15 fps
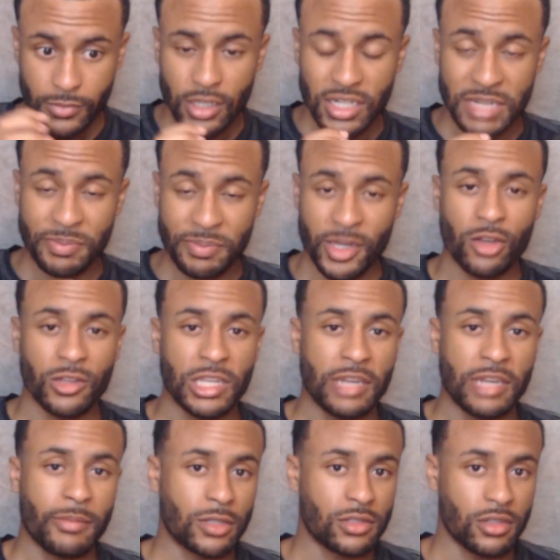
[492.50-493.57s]
depending on the
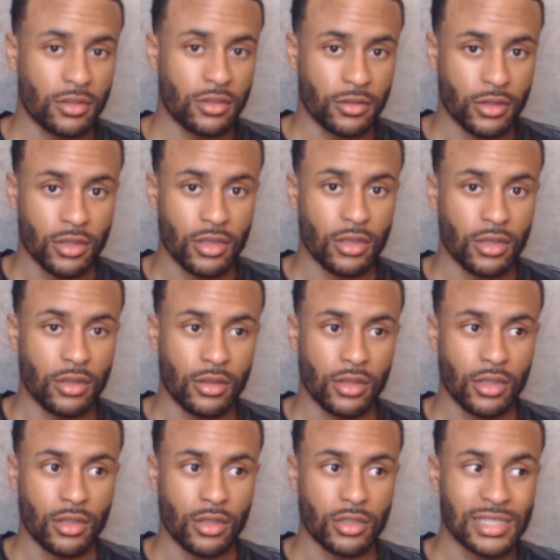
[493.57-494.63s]
amount of the
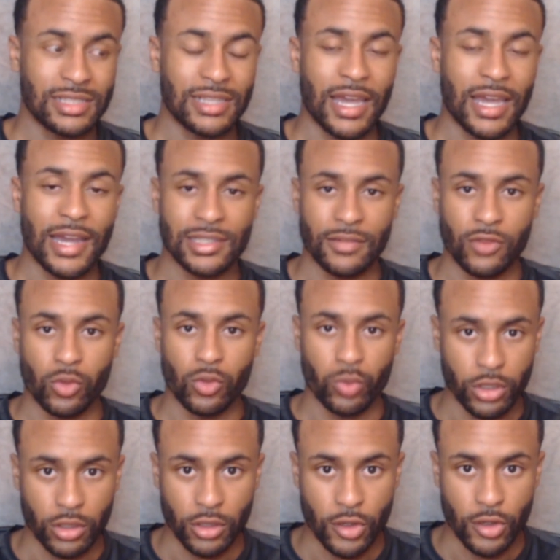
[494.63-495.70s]
the size of the
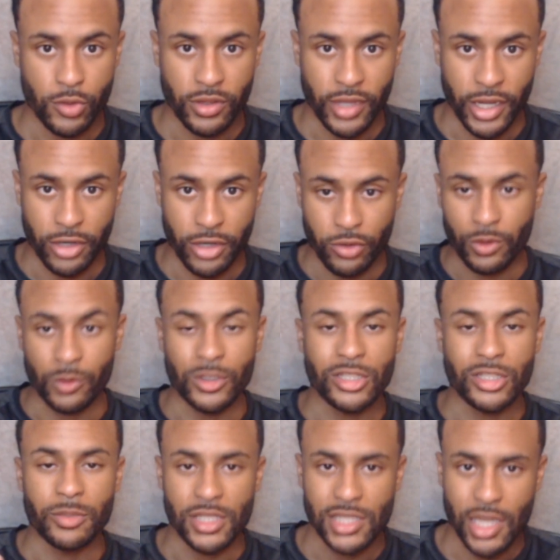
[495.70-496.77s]
workload that you're going
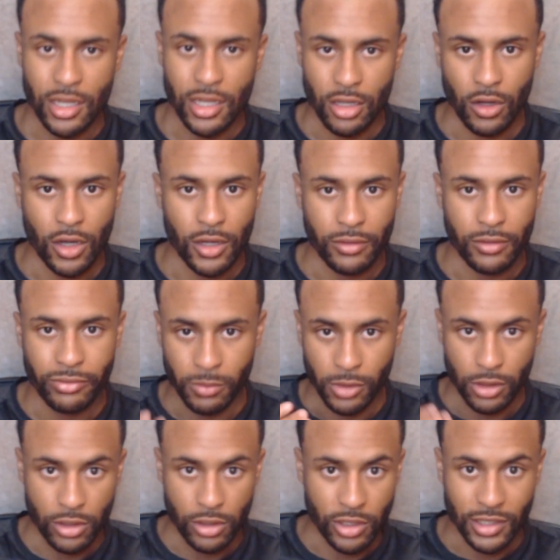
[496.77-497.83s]
to be taking on
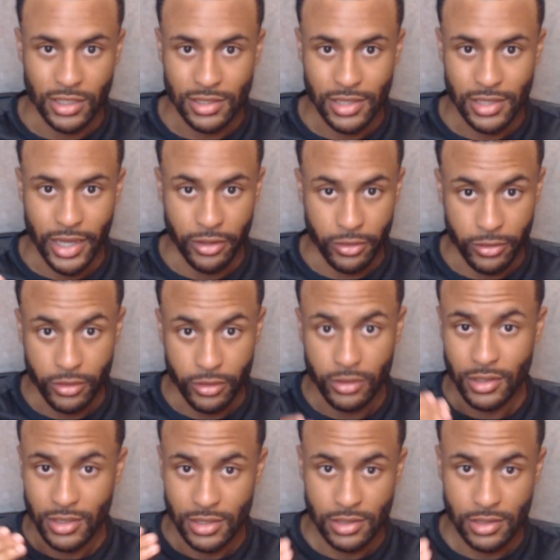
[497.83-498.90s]
from learning this other
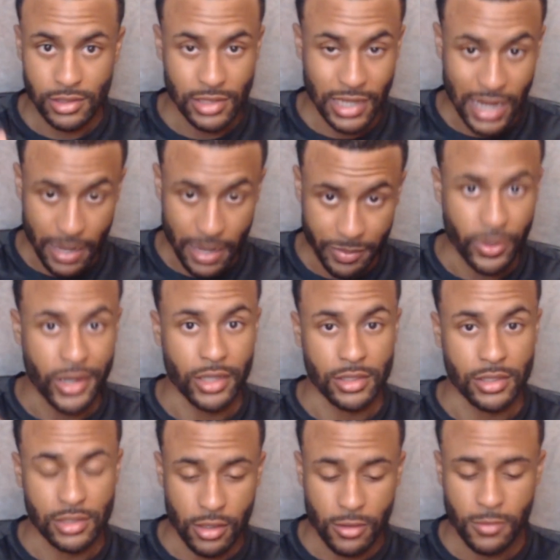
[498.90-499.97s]
copywriting
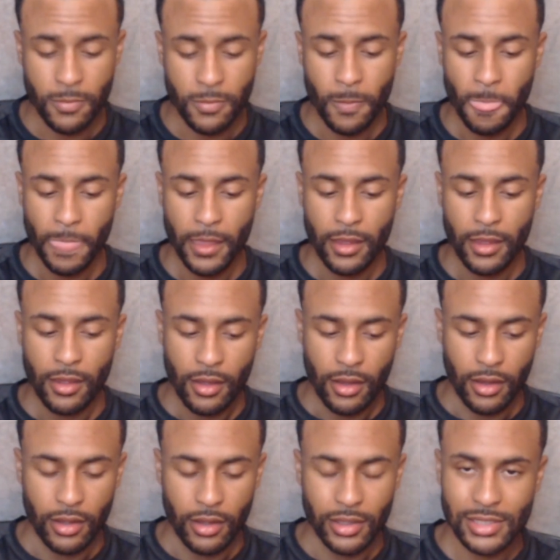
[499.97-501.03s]
skill
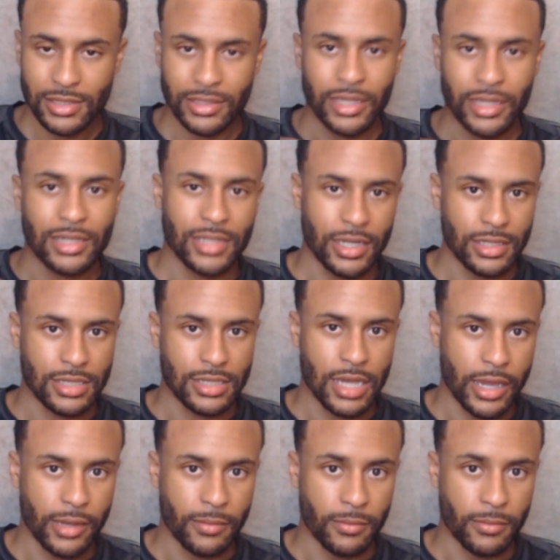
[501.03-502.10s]
uh, set aside
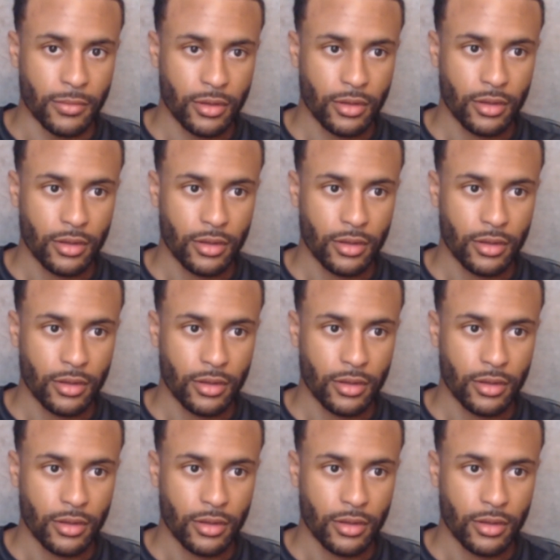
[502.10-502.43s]
time